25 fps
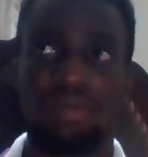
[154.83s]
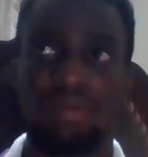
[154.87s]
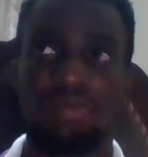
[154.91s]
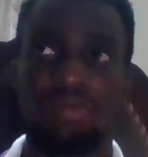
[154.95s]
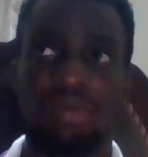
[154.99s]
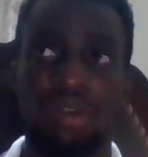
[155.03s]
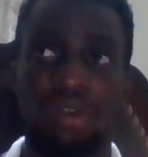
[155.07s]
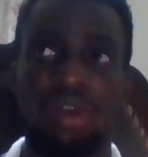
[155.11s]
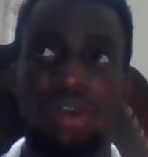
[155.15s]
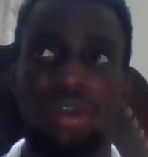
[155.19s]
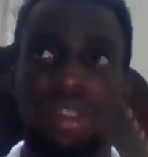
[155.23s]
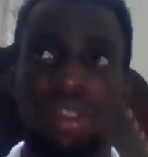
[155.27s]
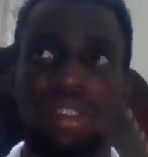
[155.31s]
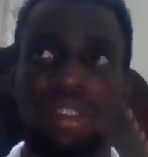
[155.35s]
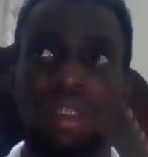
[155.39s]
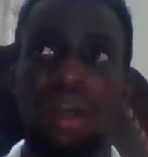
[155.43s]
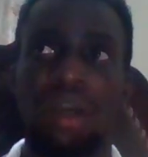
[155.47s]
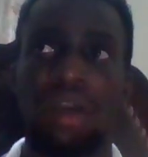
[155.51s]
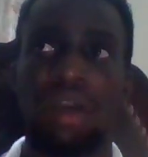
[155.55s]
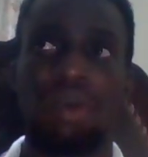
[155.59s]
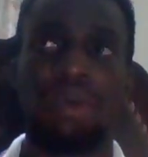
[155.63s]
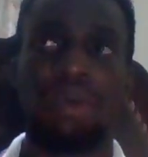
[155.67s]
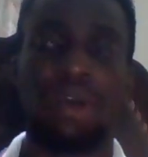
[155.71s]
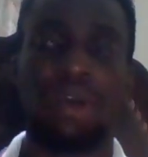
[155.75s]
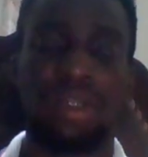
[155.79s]
product is
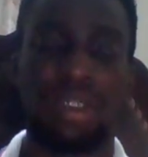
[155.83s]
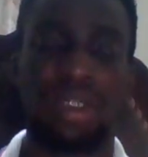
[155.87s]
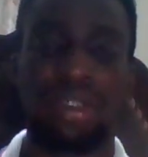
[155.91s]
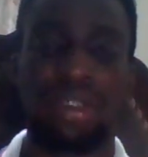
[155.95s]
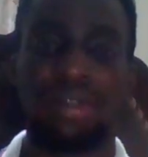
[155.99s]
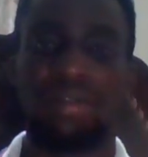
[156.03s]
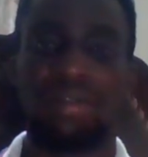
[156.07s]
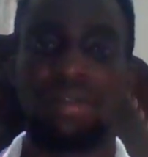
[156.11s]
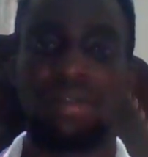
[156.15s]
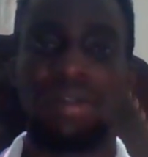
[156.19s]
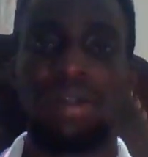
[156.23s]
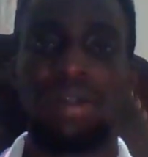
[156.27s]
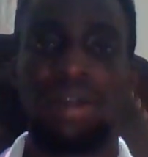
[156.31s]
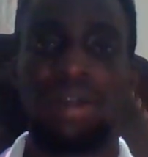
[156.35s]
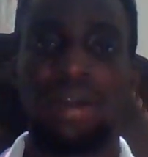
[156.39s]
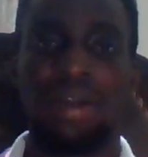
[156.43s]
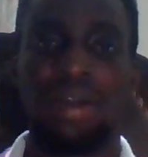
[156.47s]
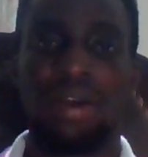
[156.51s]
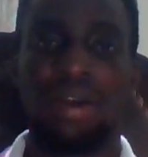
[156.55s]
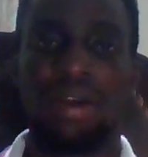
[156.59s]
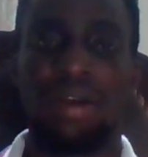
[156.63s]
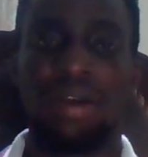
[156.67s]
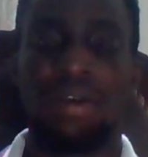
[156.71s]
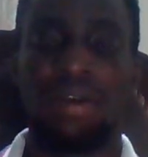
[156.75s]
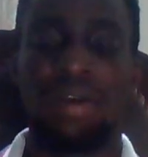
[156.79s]
not a commodity,
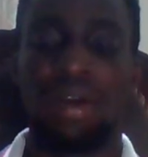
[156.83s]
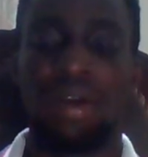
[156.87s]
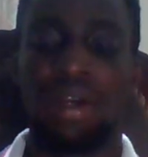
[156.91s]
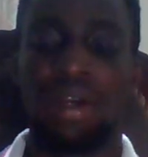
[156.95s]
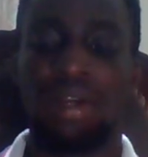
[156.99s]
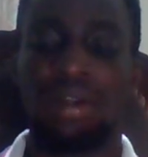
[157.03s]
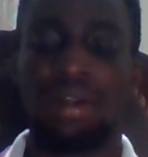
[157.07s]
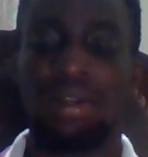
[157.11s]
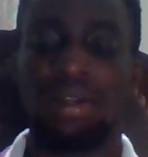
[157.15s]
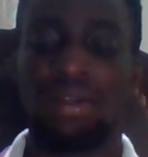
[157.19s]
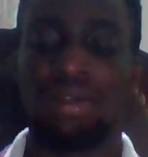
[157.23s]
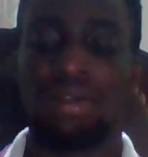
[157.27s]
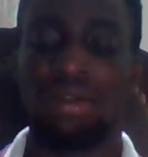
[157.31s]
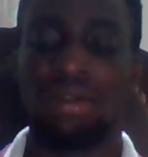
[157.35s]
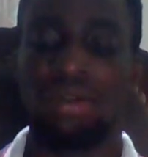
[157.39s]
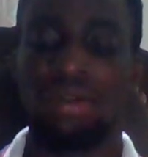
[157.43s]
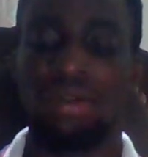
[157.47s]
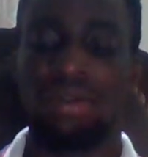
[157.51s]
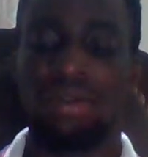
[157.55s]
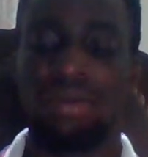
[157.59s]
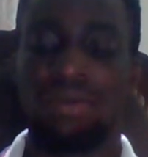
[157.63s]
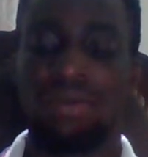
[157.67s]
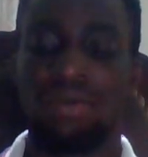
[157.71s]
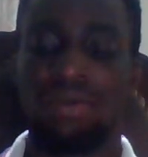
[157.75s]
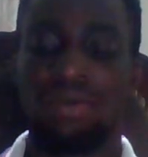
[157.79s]
right?
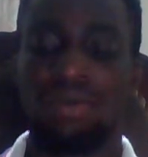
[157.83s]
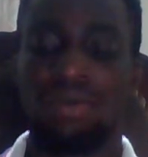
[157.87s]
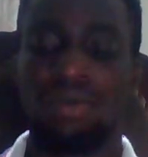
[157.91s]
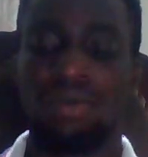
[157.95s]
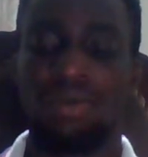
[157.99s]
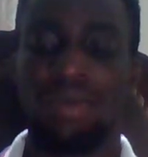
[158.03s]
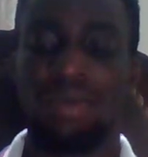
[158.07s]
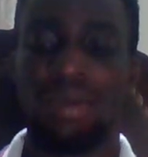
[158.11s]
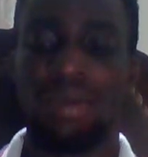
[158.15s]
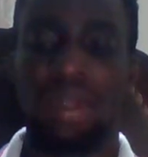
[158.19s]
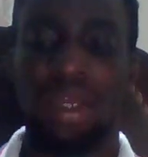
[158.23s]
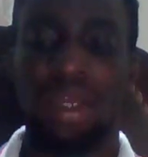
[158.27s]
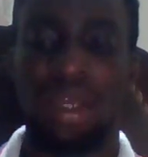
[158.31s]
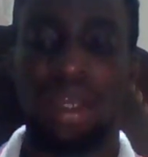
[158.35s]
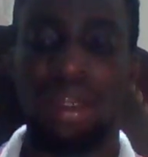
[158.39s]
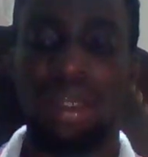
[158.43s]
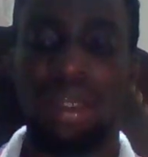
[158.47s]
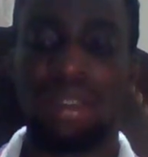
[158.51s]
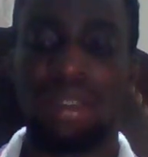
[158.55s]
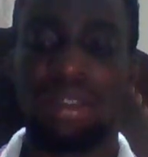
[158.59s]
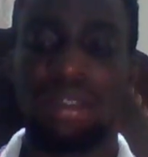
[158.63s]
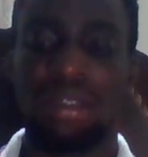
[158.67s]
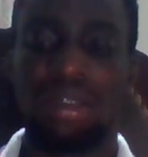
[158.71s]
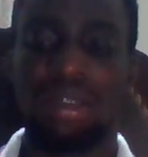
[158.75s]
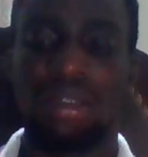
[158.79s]
So in
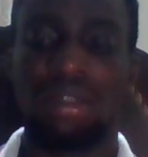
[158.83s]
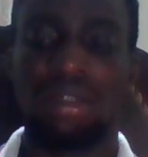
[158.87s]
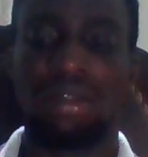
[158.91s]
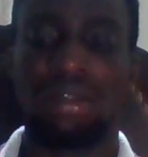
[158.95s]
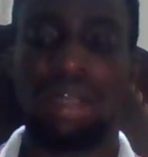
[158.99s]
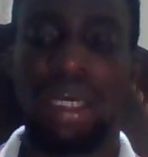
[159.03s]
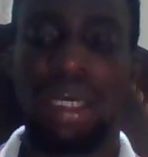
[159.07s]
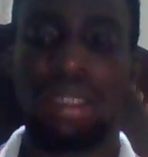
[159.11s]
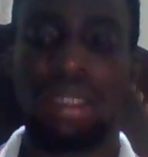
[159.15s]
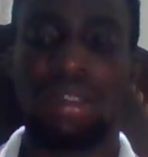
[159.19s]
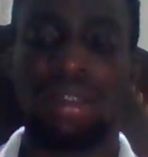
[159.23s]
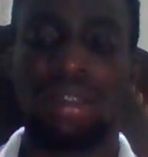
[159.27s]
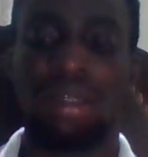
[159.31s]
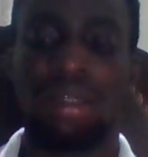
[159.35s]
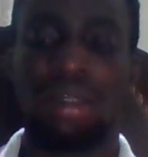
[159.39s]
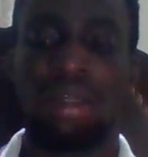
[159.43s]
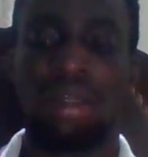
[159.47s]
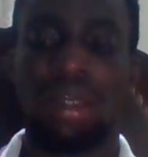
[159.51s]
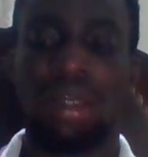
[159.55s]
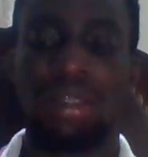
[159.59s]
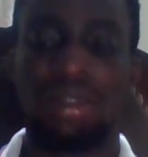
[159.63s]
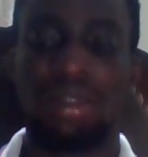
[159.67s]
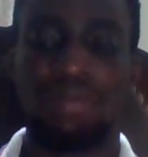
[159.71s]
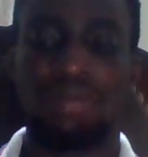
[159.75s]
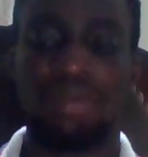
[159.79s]
essence, as a
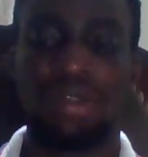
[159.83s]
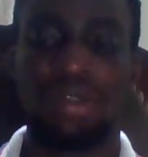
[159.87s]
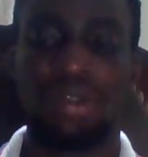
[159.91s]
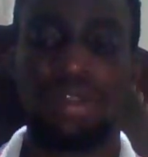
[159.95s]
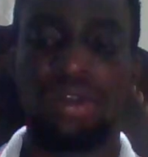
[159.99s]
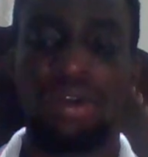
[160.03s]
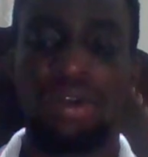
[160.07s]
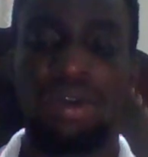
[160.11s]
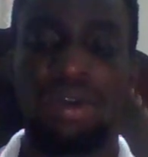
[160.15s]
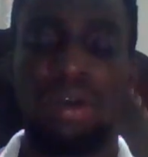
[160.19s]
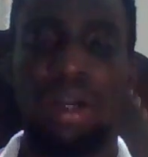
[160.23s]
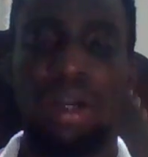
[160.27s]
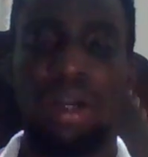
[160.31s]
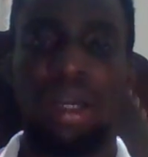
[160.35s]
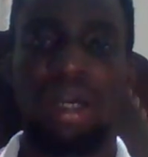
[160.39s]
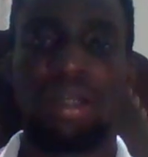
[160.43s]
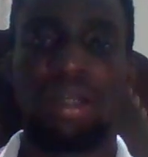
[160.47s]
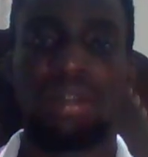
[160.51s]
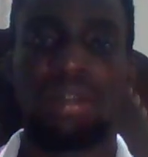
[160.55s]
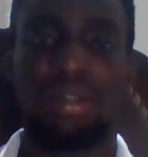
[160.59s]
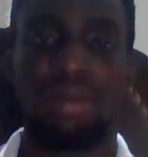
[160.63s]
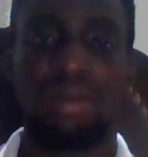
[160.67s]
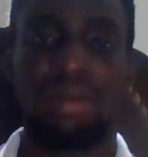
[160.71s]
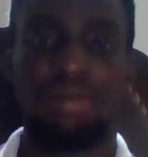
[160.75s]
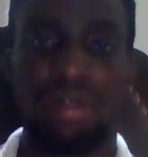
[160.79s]
entrepreneur,
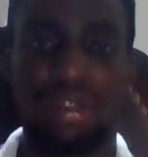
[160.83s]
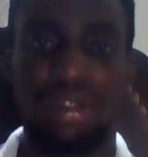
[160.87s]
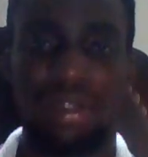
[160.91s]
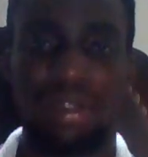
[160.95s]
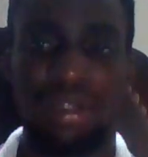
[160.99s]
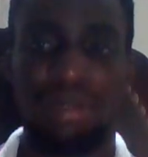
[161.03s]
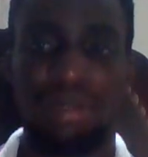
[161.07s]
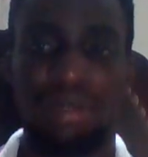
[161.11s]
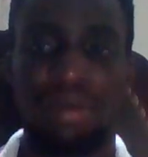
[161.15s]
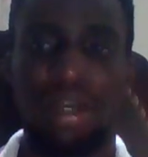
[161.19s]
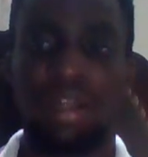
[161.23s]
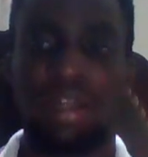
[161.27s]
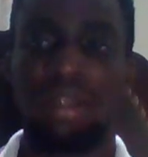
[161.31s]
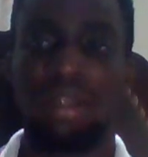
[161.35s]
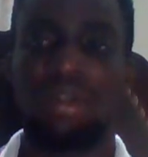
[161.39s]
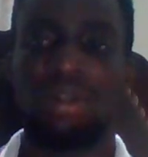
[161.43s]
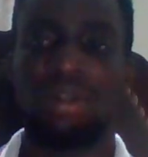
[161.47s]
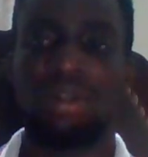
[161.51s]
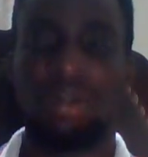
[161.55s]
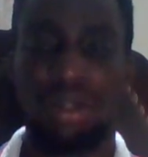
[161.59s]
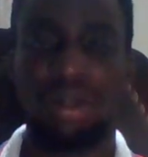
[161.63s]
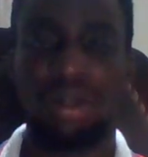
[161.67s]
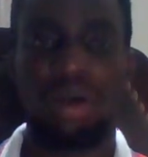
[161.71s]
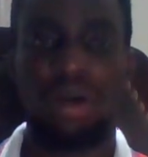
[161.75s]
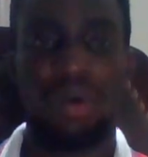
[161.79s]
as a businessman,
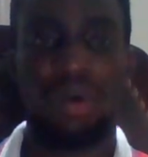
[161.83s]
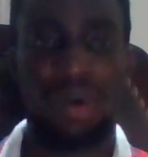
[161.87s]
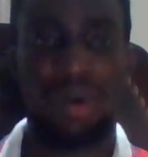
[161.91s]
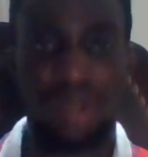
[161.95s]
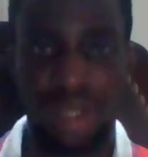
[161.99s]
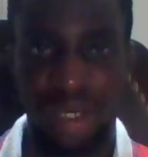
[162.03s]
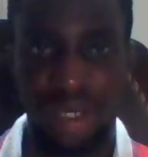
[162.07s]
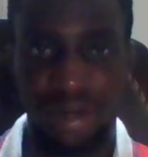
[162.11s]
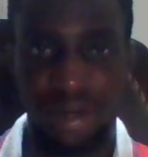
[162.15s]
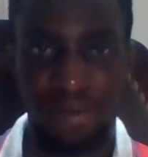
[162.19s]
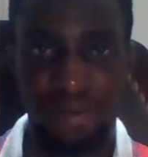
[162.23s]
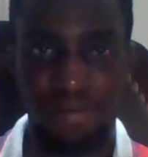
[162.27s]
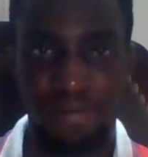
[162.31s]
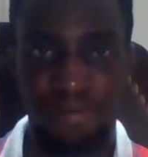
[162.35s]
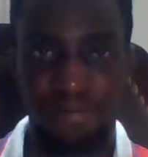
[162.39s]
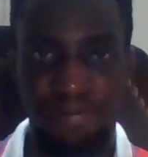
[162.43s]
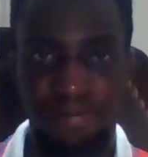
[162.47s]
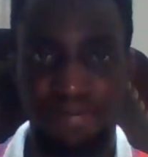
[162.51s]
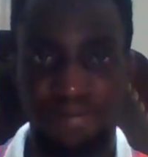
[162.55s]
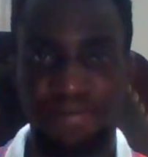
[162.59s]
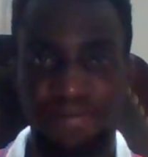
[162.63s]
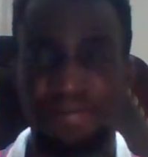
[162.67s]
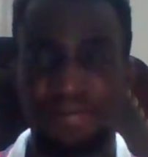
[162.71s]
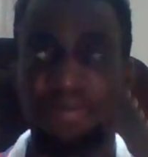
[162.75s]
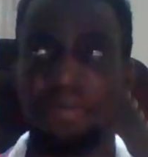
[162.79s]
you do not want that.
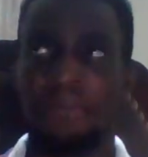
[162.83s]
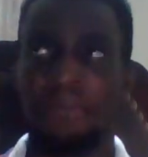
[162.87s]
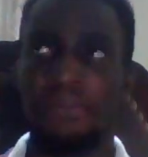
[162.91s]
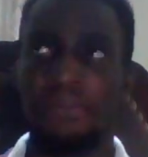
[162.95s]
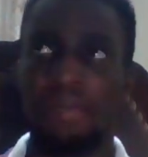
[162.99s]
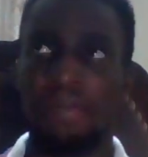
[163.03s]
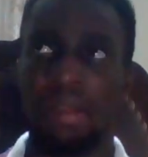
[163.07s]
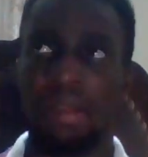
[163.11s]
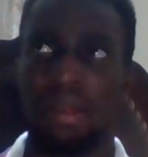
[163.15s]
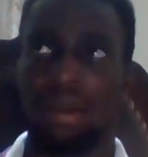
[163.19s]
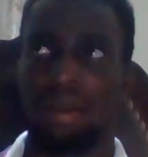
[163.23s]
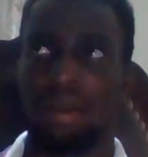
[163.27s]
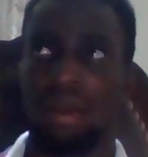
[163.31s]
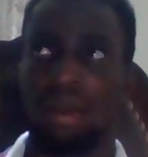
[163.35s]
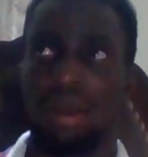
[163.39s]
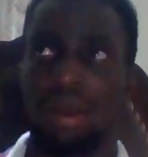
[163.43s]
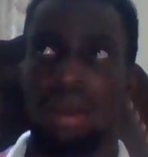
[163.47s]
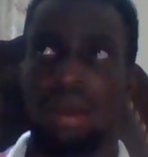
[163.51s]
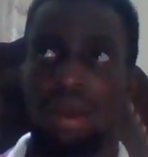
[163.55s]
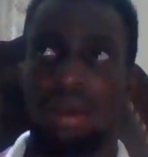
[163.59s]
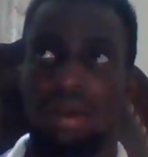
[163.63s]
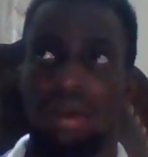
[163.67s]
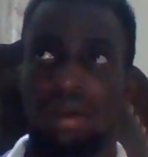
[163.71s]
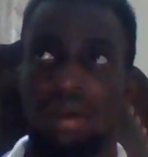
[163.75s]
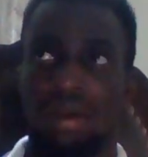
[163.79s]

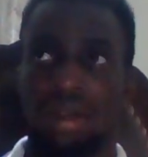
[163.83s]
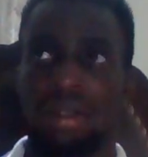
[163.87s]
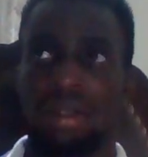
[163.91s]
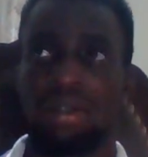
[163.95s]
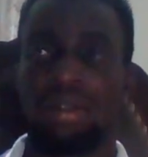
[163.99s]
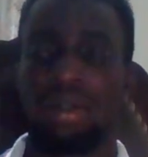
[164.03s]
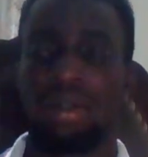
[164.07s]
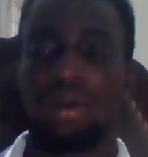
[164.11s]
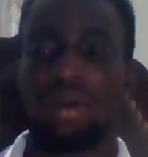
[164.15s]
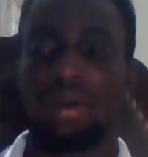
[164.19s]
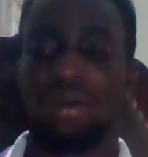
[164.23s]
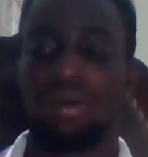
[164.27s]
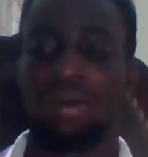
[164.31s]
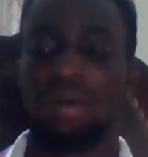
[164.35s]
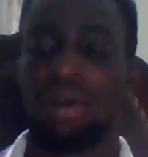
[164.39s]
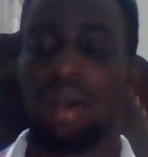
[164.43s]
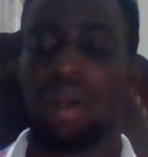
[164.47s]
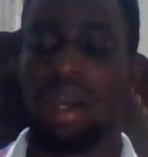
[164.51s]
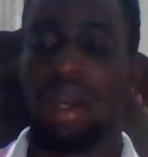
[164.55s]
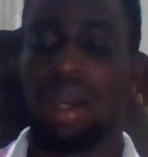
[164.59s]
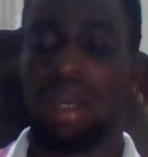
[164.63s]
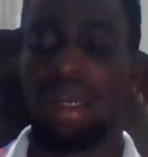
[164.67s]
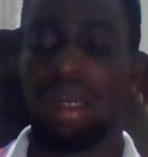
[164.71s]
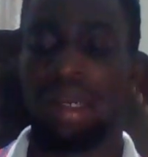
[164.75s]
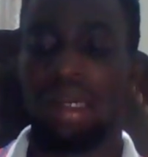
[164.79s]
Okay, so
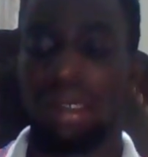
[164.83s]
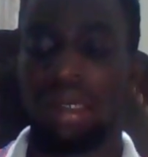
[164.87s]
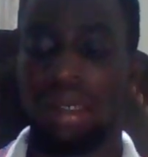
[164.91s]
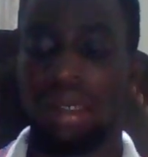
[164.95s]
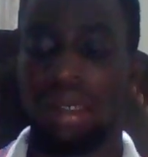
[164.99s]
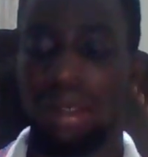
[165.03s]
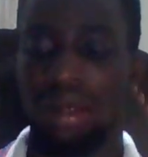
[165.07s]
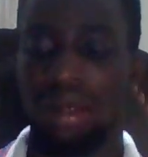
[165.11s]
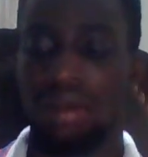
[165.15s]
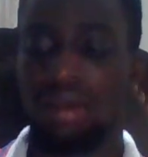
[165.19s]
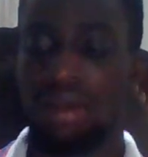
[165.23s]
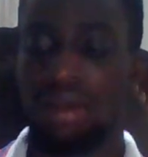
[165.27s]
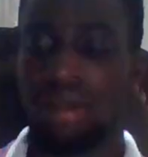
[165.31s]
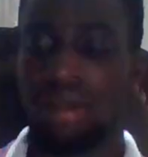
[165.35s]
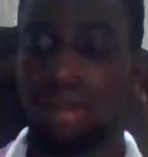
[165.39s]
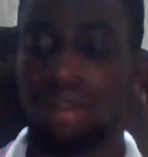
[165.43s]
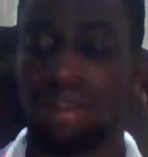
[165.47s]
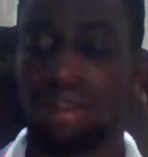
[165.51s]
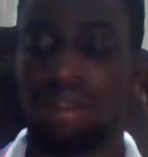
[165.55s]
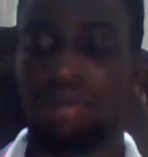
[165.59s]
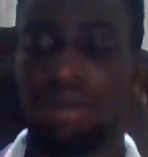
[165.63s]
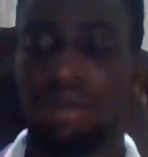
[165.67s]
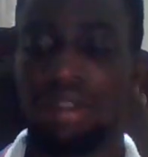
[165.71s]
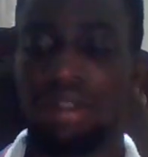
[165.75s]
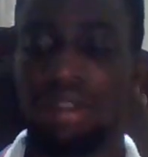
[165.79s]
in
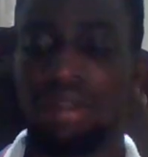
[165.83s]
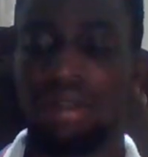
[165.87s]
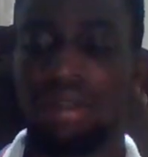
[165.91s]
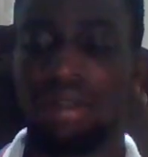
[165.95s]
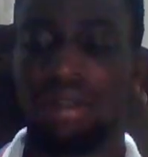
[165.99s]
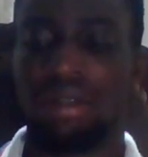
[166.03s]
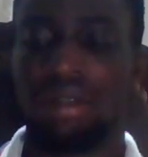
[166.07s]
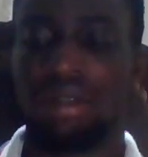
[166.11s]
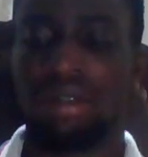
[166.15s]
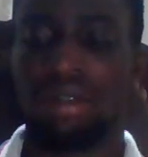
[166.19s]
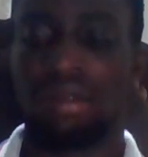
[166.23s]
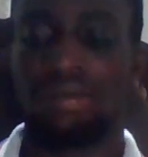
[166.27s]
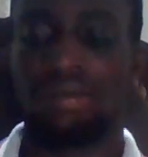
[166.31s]
this particular